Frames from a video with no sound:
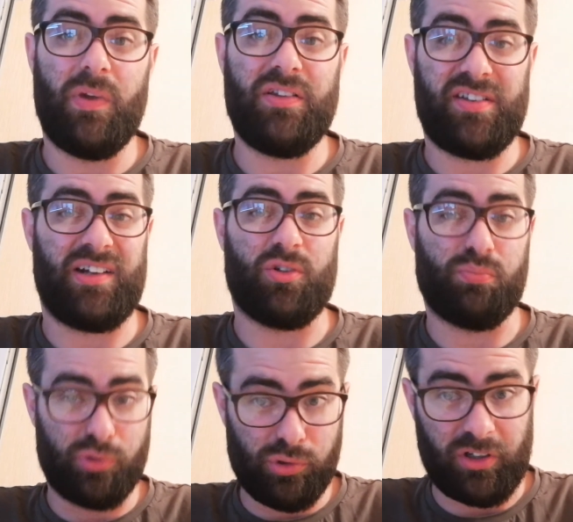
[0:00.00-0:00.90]
international
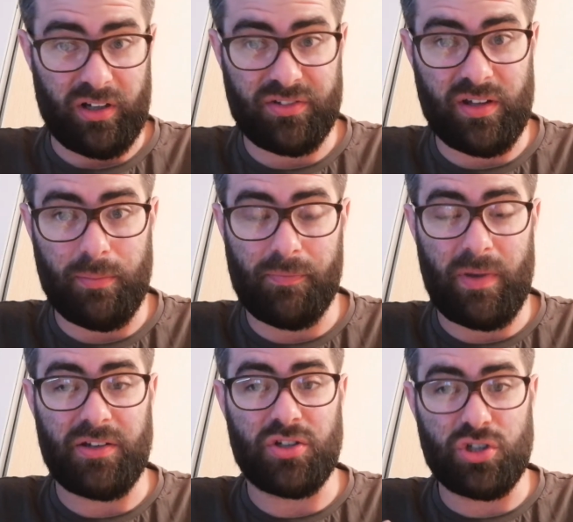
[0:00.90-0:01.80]
broadcast team have
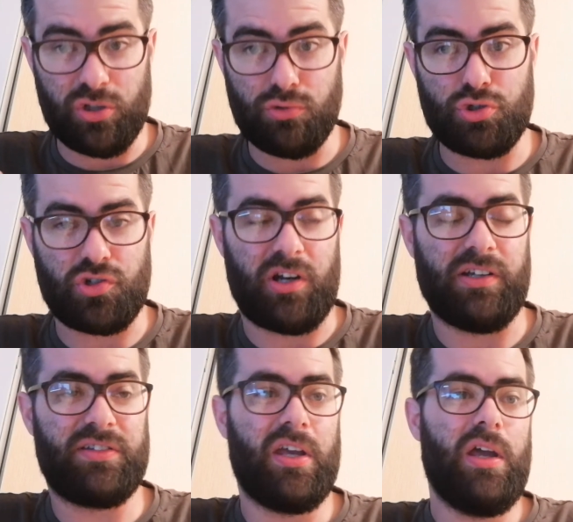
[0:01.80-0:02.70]
made huge
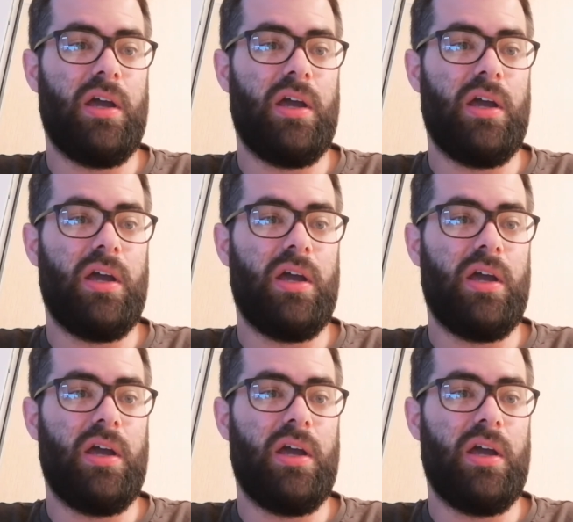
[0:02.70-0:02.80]
strides,